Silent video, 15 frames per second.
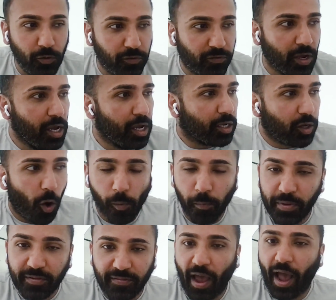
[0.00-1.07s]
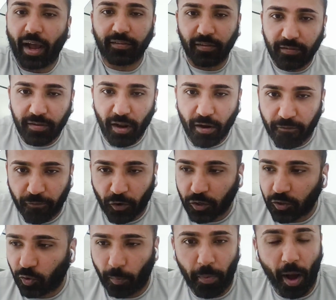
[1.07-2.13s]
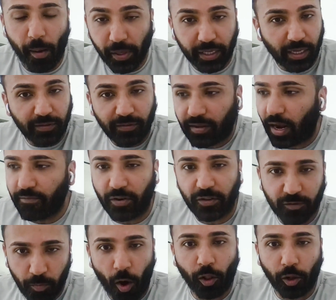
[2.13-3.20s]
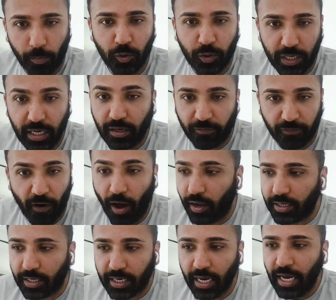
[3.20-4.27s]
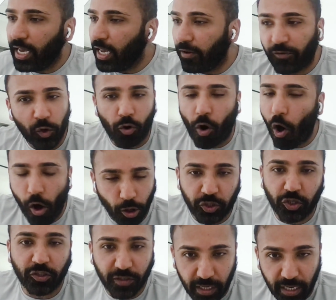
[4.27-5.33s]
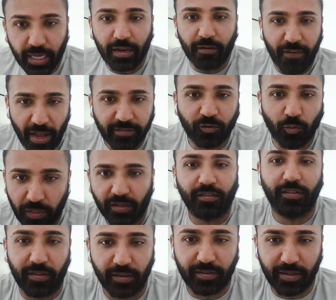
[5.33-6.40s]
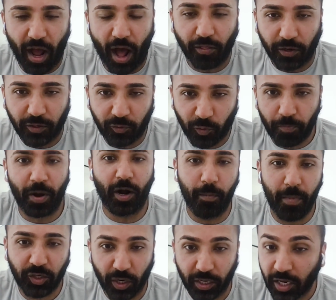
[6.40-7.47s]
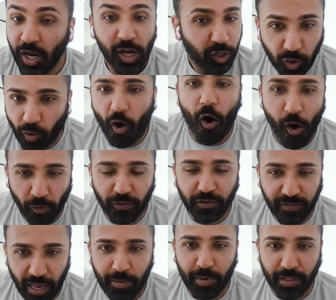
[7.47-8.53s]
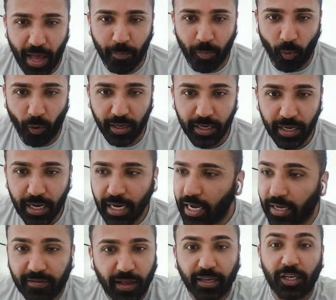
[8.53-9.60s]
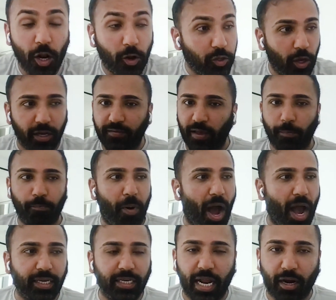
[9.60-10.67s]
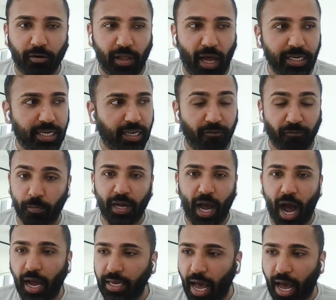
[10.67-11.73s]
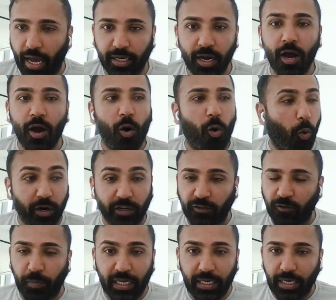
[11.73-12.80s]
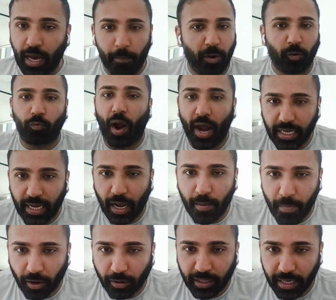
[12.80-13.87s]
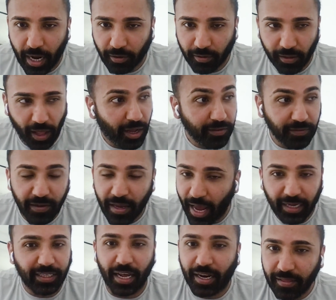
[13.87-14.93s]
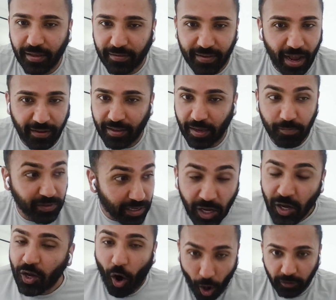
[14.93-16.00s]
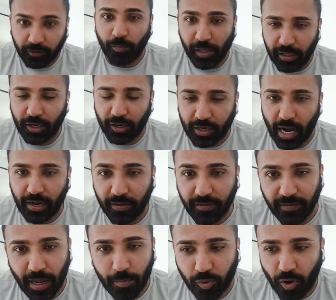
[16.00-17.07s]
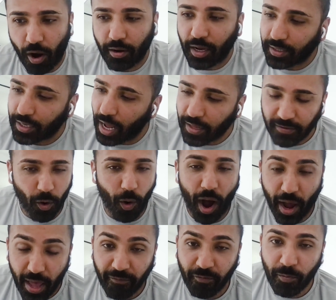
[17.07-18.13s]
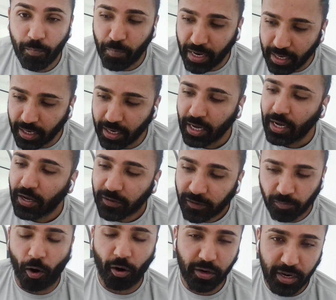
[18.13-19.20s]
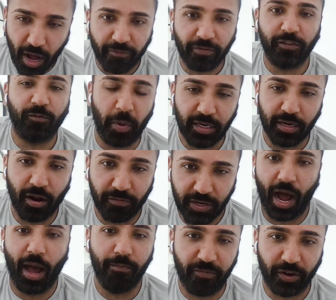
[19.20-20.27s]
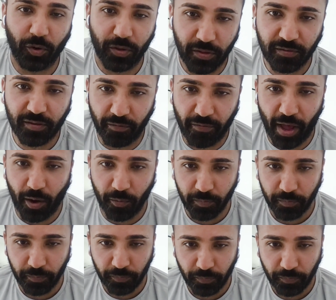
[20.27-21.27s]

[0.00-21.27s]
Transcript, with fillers: use Goldman Sachs instead of First Republic instead of a smaller boutique fund if you're all just going to invest with this dollars with Parametric? You're all the same at that point. It's like, you know, it's like buying an airline ticket from Kayak or Expedia, but riding on American Airlines and getting the exact same seat ultimately you're getting the same product. And so I haven't been smart enough and spent enough time figuring this stuff out.